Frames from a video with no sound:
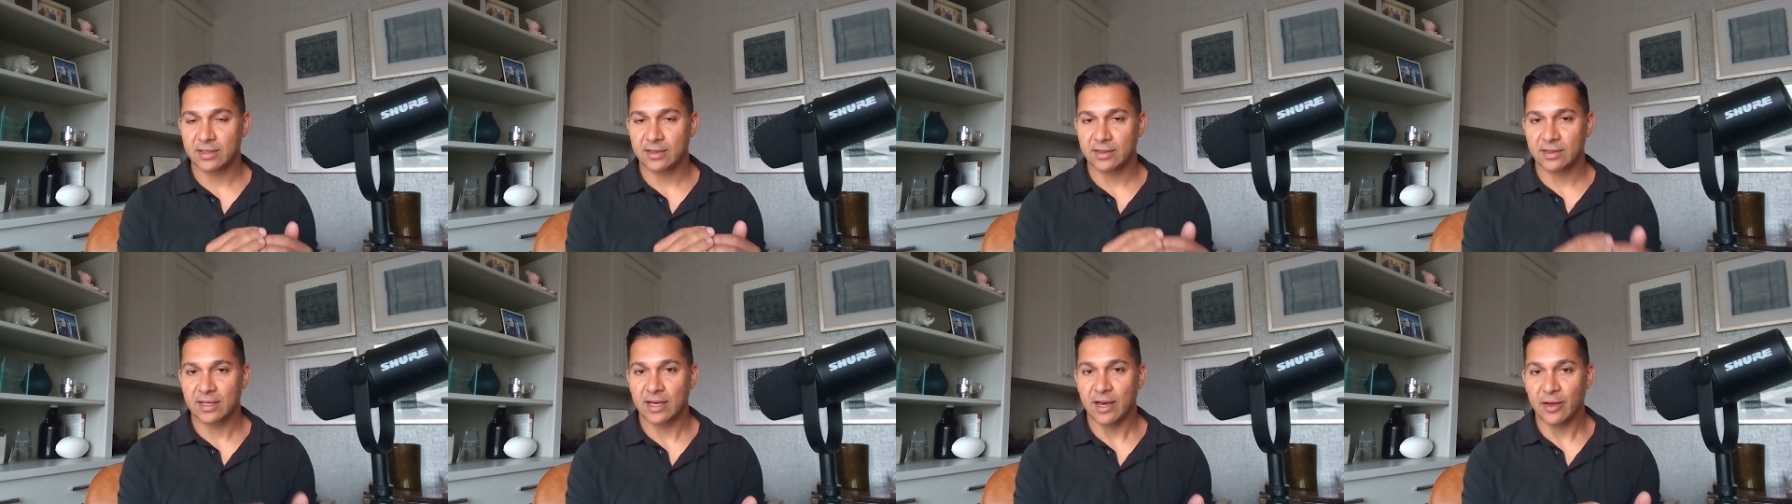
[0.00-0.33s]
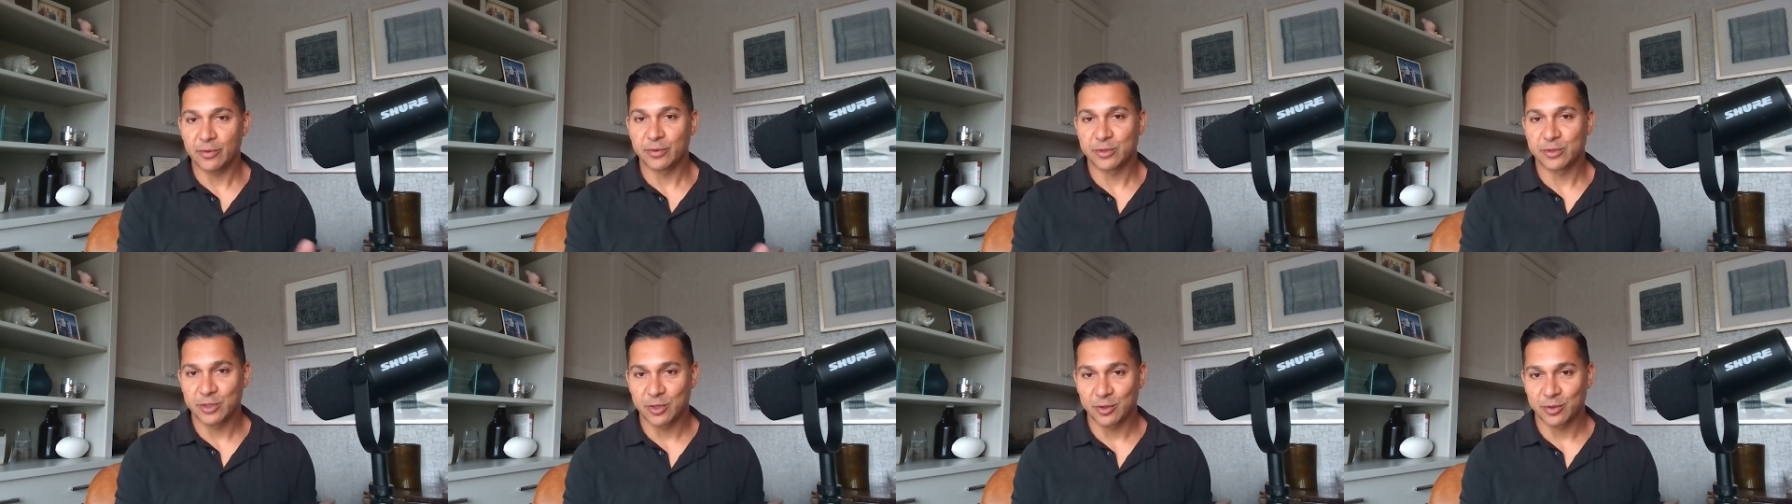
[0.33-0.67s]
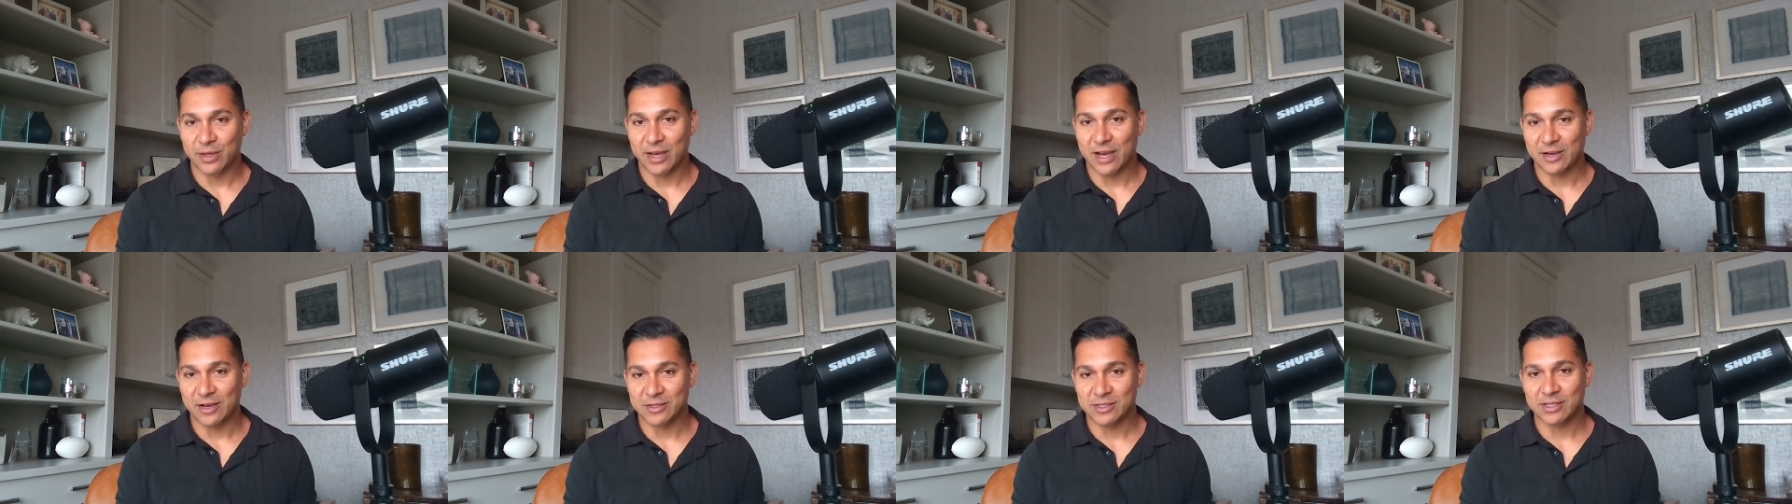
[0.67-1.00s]
the other
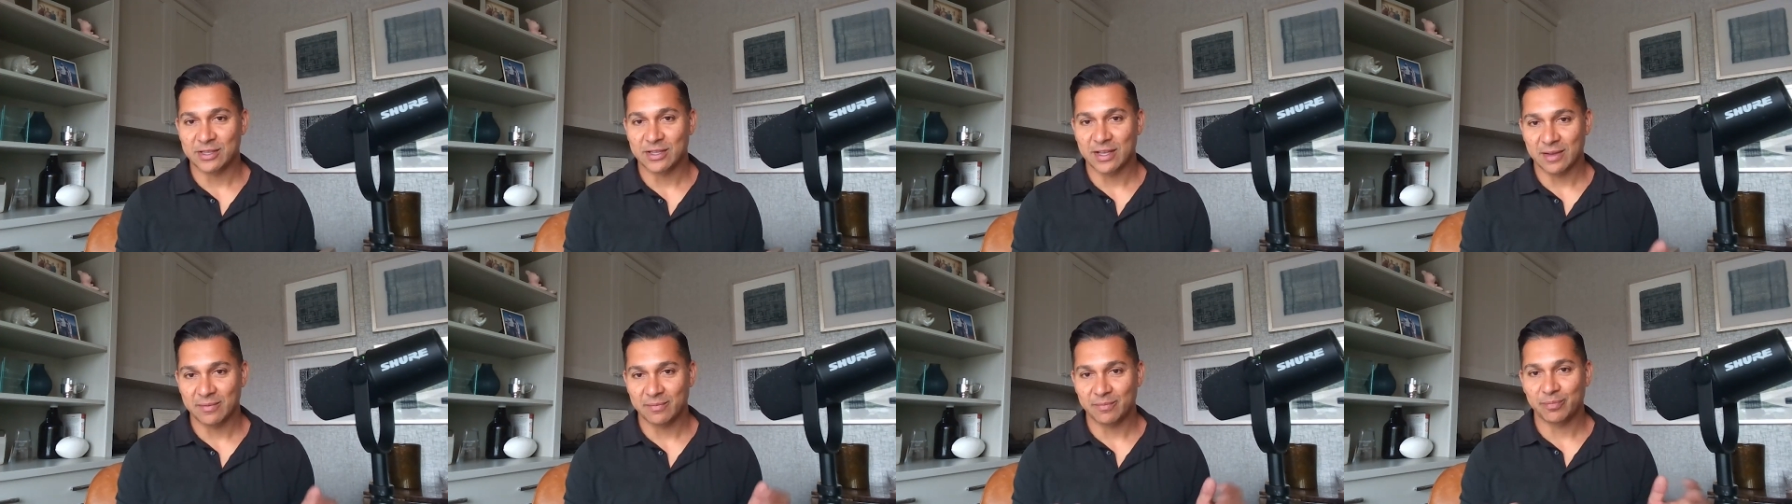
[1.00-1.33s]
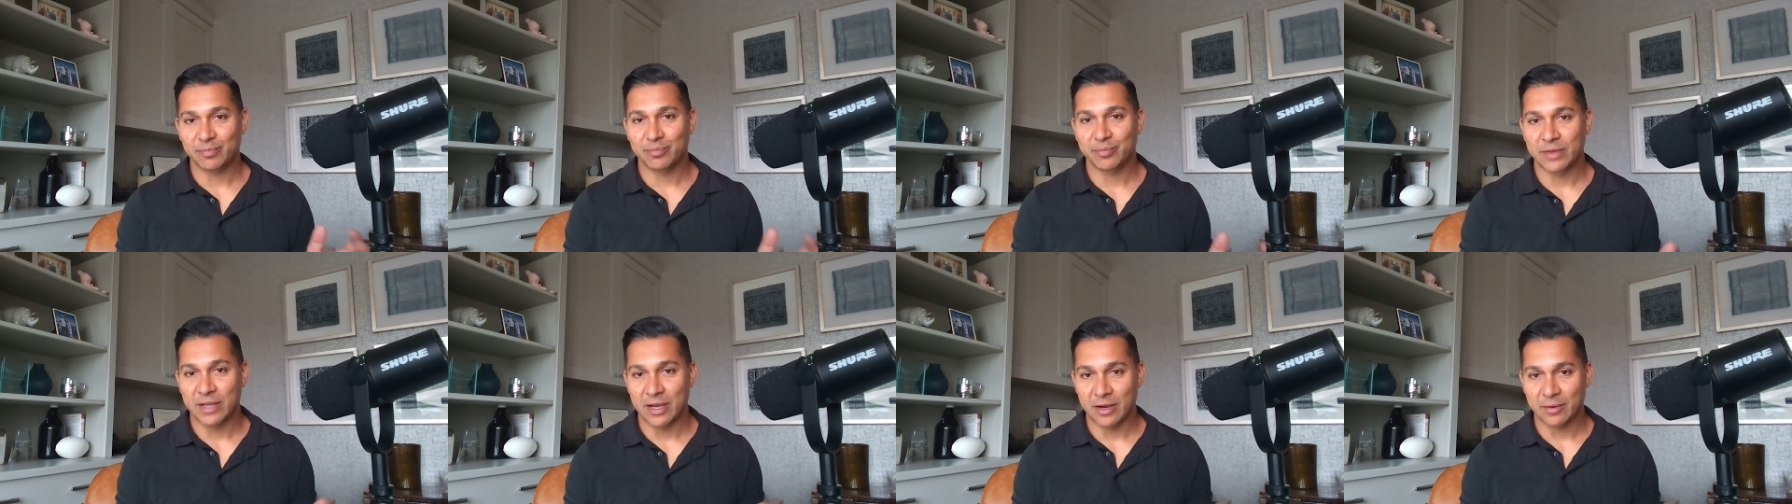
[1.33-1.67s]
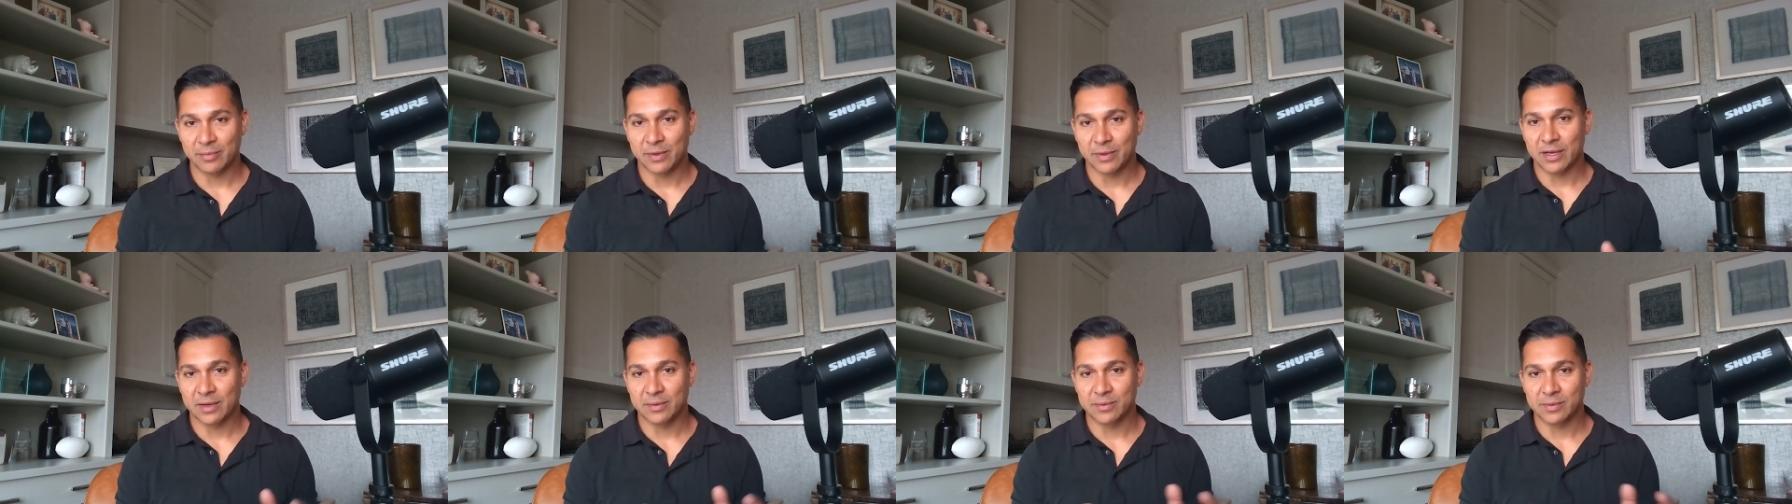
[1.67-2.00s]
2,000 that now
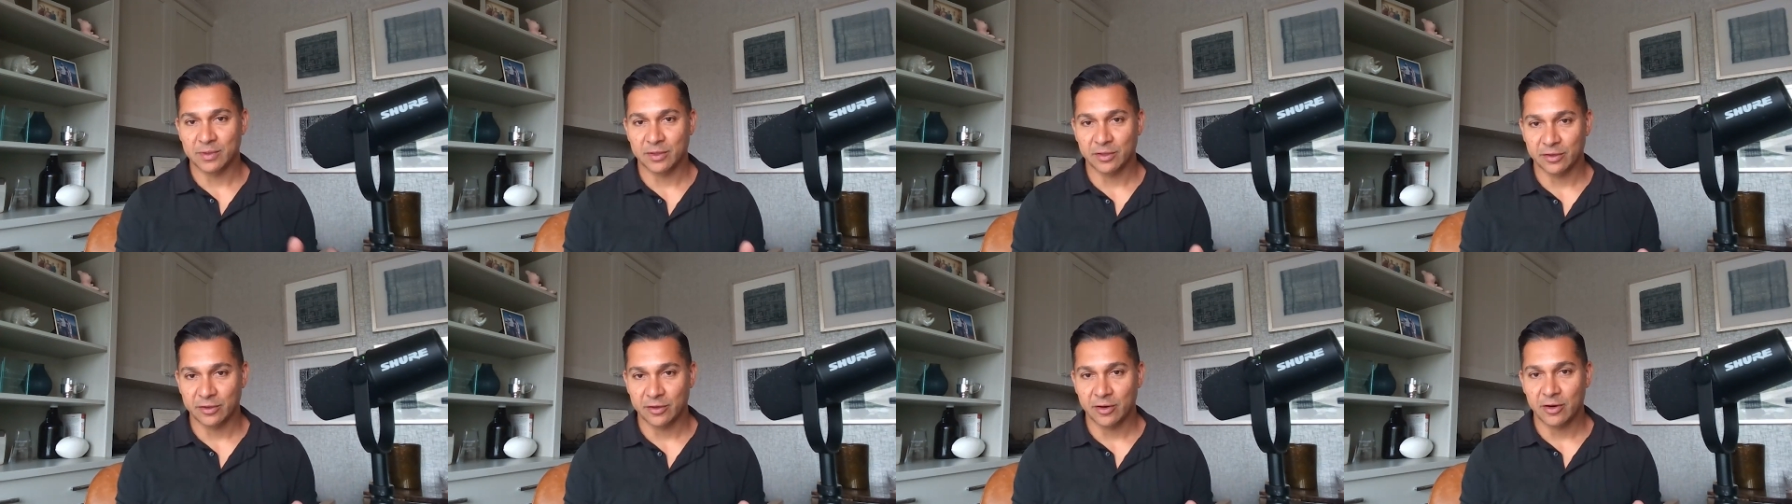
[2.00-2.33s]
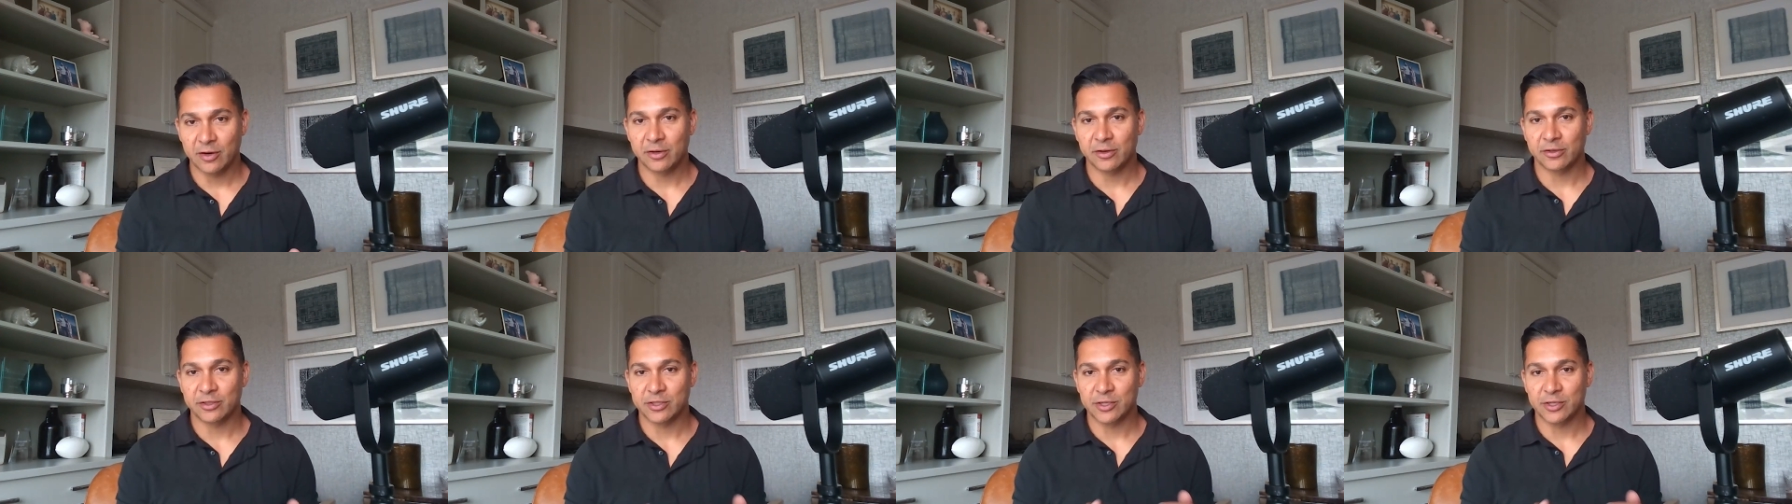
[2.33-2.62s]
becomes a little harder.